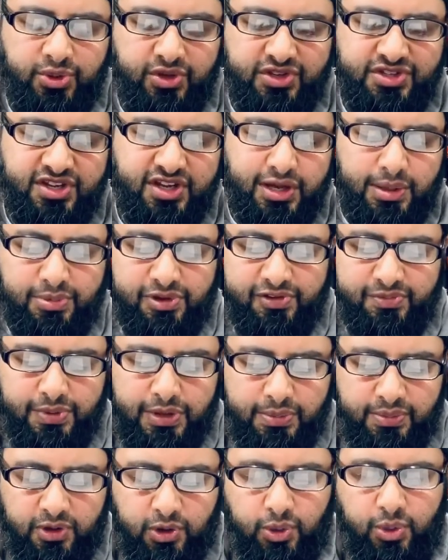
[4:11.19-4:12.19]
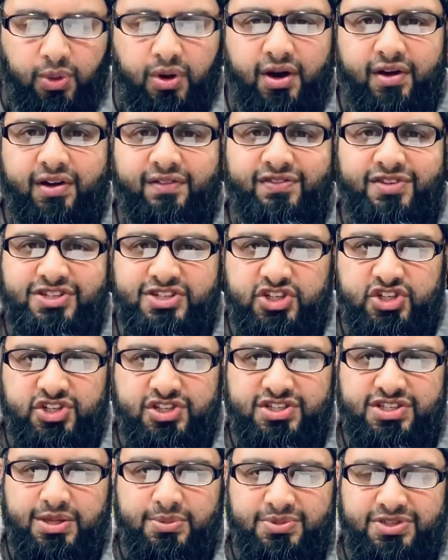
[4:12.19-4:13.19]
there's a couple of people who are
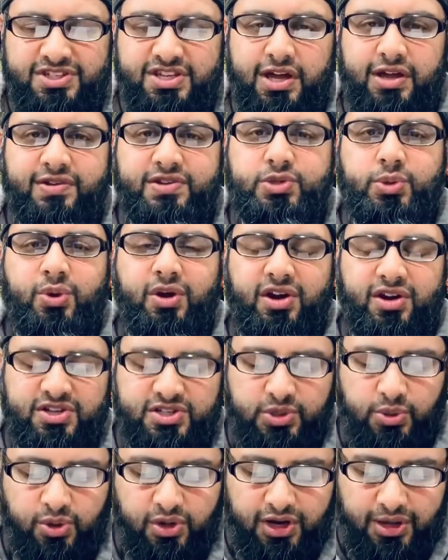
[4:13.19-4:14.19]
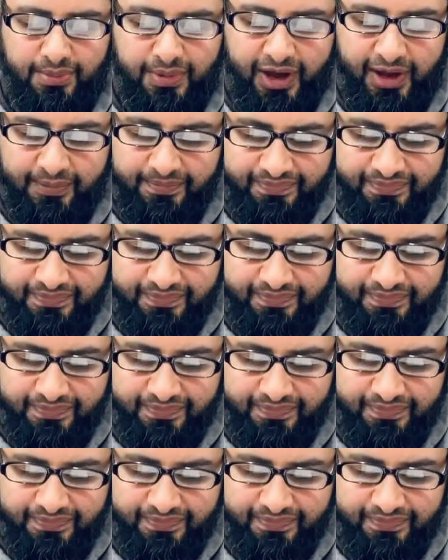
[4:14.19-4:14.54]
physicians themselves who are also ulama,